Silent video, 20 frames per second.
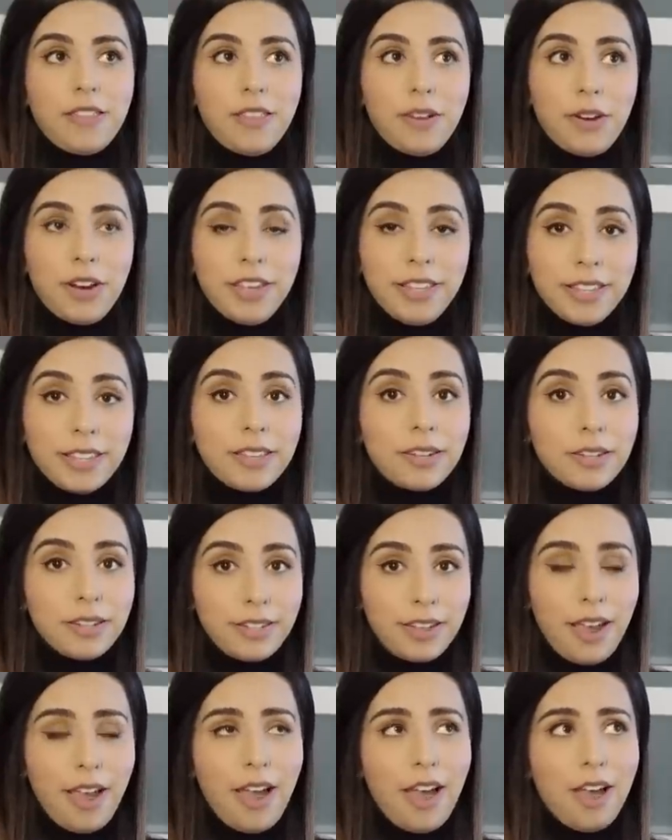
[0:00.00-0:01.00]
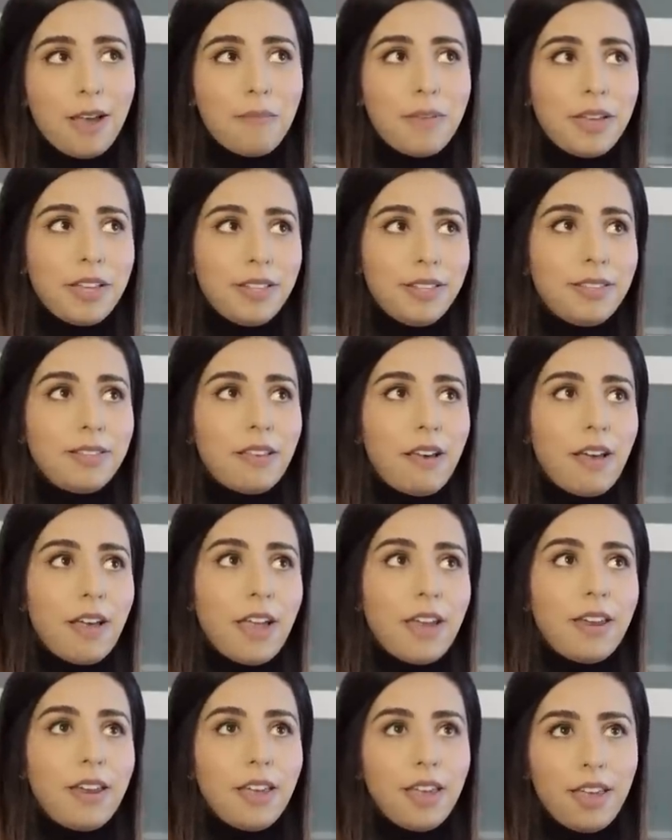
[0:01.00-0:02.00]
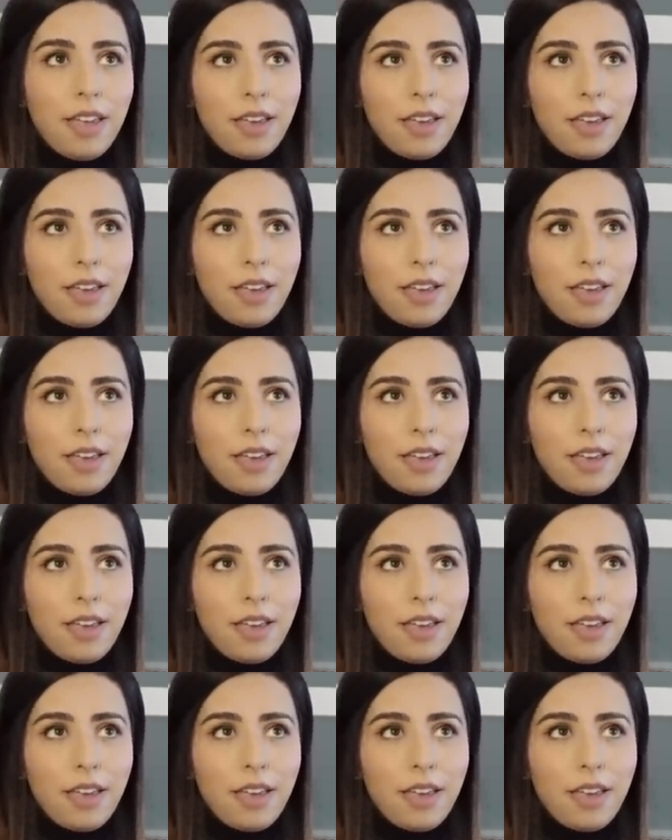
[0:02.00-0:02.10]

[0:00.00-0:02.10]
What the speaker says: and there is a little tab inside,